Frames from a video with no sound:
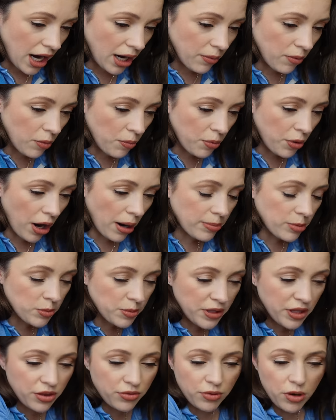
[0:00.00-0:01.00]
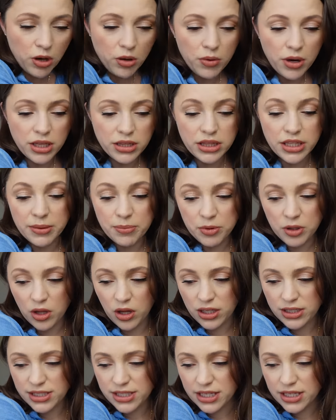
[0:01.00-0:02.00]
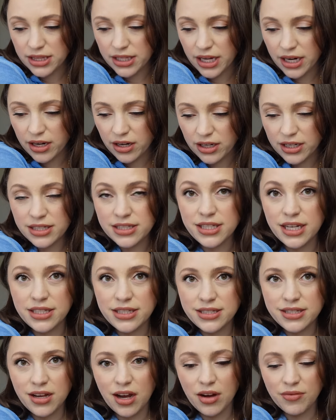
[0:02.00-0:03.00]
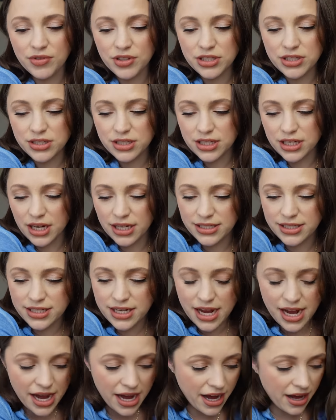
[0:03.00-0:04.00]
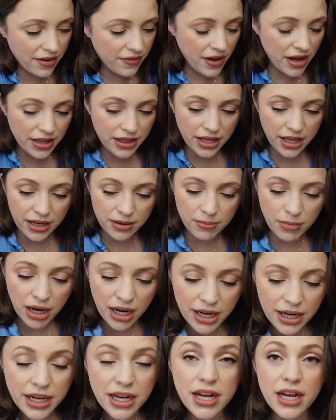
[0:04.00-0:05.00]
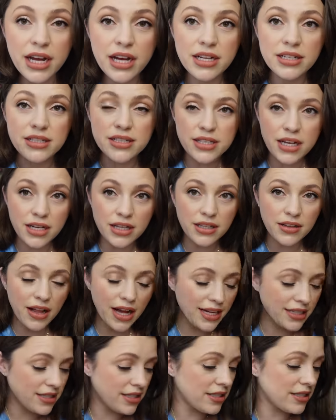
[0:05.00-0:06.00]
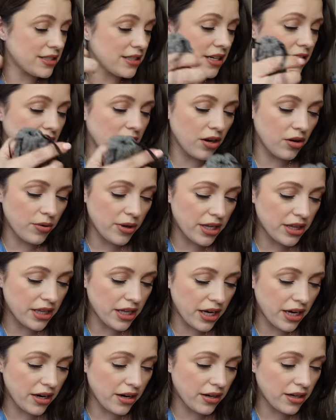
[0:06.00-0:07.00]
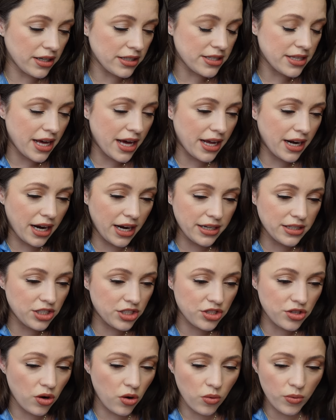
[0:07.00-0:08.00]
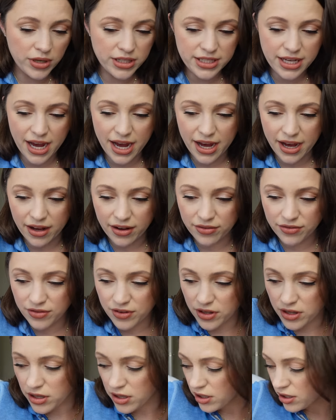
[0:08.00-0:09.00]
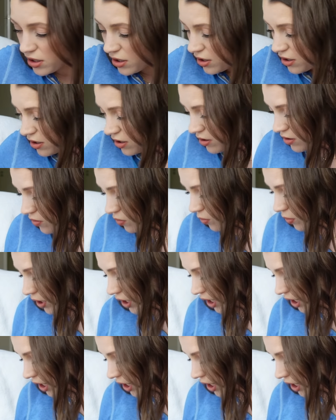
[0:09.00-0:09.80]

I will probably throw a lip gloss in there because that's obviously nice to have. And then my sunglasses can go in there because that I just always have when